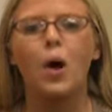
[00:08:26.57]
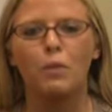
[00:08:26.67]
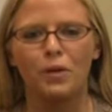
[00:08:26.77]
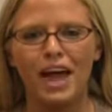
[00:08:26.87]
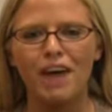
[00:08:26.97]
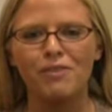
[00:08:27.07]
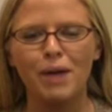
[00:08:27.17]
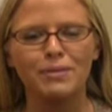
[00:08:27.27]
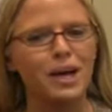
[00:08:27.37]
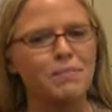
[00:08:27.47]
Well, that
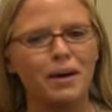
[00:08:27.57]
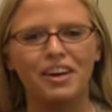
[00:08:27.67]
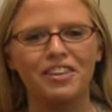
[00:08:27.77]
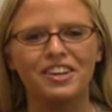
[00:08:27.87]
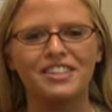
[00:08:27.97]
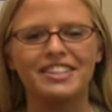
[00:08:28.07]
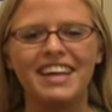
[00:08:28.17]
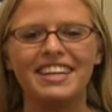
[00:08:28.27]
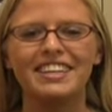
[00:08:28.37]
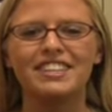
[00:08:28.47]
wraps up another
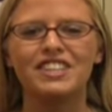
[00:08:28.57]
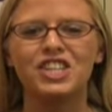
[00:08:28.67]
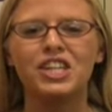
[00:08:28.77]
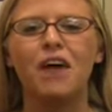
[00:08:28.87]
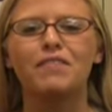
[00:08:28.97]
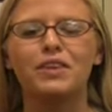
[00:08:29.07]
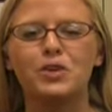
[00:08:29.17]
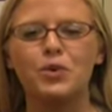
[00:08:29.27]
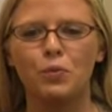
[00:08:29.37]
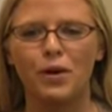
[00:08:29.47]
exciting edition of the
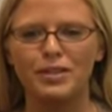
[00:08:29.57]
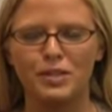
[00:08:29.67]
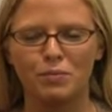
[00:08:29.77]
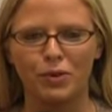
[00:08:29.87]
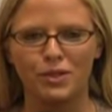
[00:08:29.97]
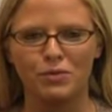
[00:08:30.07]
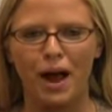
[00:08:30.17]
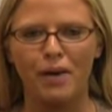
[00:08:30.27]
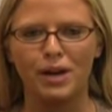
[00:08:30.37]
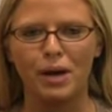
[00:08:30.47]
Youth One Sports
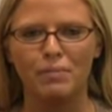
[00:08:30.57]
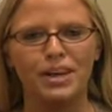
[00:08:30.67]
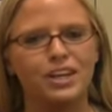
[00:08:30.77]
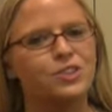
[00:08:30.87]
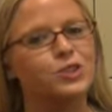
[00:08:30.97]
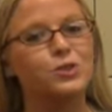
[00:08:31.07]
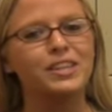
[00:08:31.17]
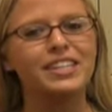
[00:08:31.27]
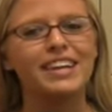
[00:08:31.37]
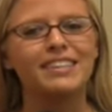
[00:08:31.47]
Roundup. Tune
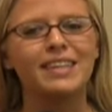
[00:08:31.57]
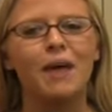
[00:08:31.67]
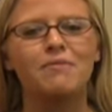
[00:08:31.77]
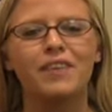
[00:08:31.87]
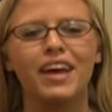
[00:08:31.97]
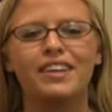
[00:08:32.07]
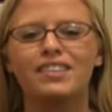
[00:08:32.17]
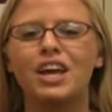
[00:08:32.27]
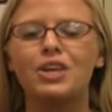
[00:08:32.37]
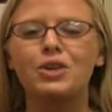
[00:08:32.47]
in next time,
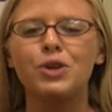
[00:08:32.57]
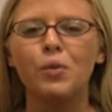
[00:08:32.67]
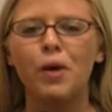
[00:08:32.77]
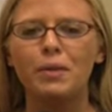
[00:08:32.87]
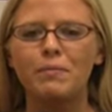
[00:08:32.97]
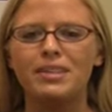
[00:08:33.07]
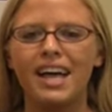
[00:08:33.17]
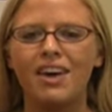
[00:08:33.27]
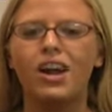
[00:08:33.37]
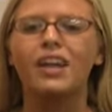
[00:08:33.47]
fans. You don't want to miss
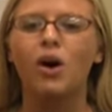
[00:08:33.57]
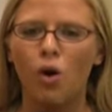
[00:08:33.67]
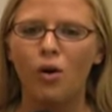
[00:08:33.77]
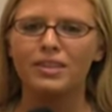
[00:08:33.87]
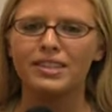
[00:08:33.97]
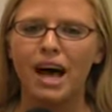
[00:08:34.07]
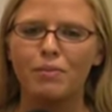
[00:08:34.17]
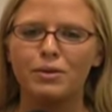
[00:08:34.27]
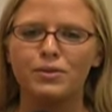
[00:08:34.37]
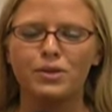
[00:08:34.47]
out on all the
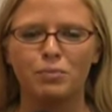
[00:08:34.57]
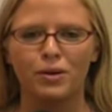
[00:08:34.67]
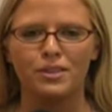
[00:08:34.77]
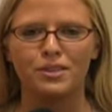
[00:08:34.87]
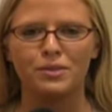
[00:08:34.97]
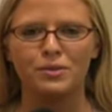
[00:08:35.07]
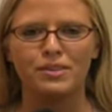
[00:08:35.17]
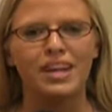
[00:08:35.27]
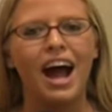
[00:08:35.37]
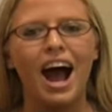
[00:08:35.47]
top youth sports
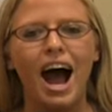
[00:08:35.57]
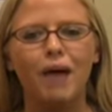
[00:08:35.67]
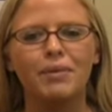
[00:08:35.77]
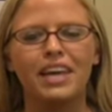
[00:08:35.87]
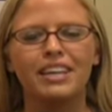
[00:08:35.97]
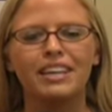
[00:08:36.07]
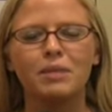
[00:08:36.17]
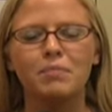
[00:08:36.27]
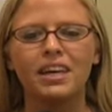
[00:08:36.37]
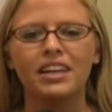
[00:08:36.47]
news. I'm
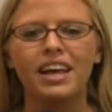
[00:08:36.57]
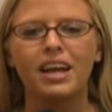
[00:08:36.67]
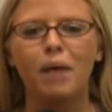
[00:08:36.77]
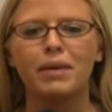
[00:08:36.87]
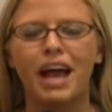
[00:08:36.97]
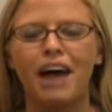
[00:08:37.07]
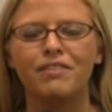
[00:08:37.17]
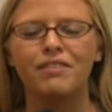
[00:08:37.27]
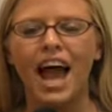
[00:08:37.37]
Caitlin Lipkin, and on behalf of